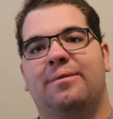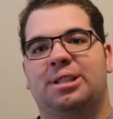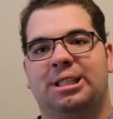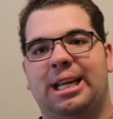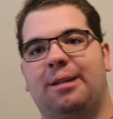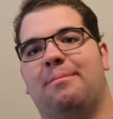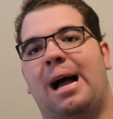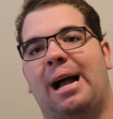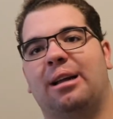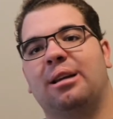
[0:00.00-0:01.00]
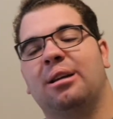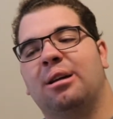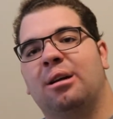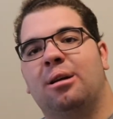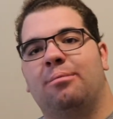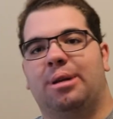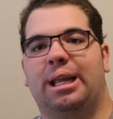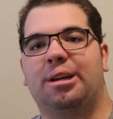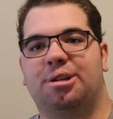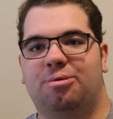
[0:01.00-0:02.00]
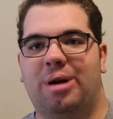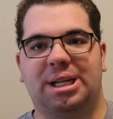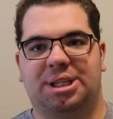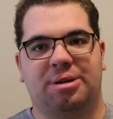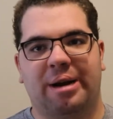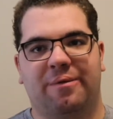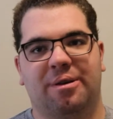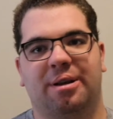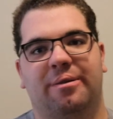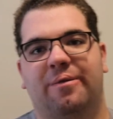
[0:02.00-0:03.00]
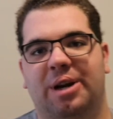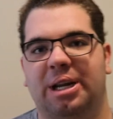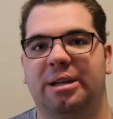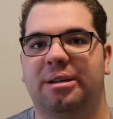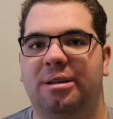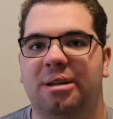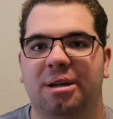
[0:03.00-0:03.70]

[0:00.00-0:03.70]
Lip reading: stick mag, but they just went straight for the freaking